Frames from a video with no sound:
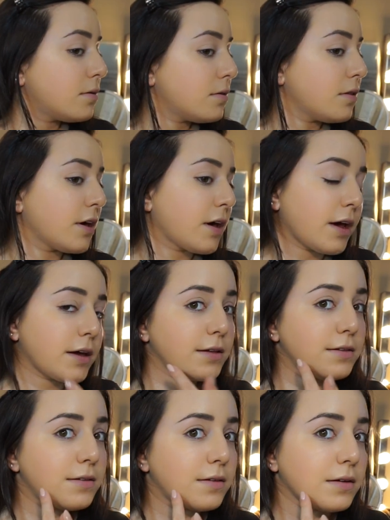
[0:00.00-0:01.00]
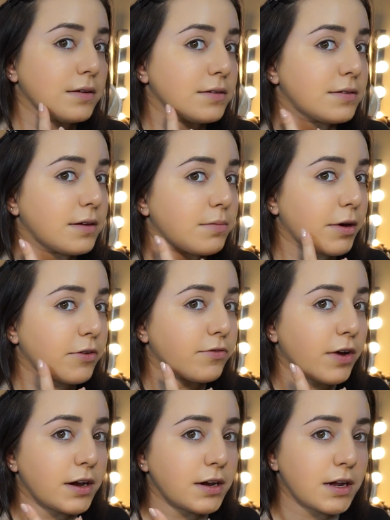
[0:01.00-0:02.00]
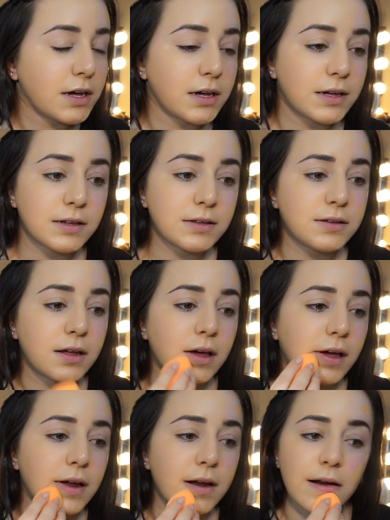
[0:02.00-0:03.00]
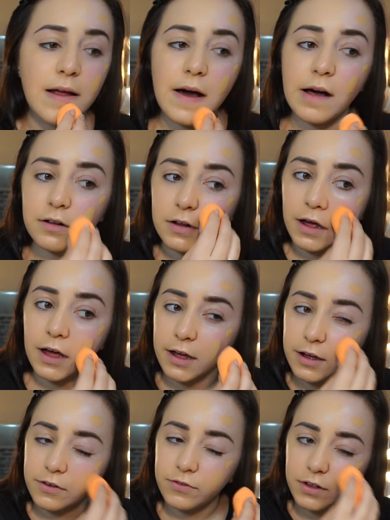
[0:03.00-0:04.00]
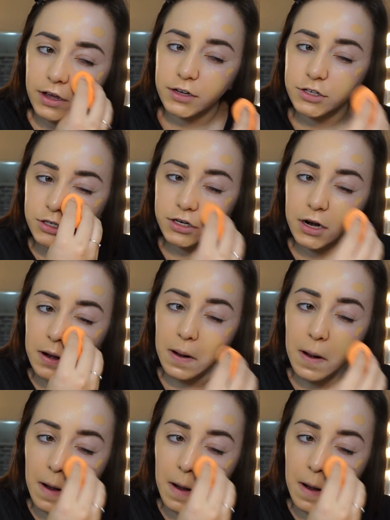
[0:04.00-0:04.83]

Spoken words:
Like, I can still see my redness and a lot of texture.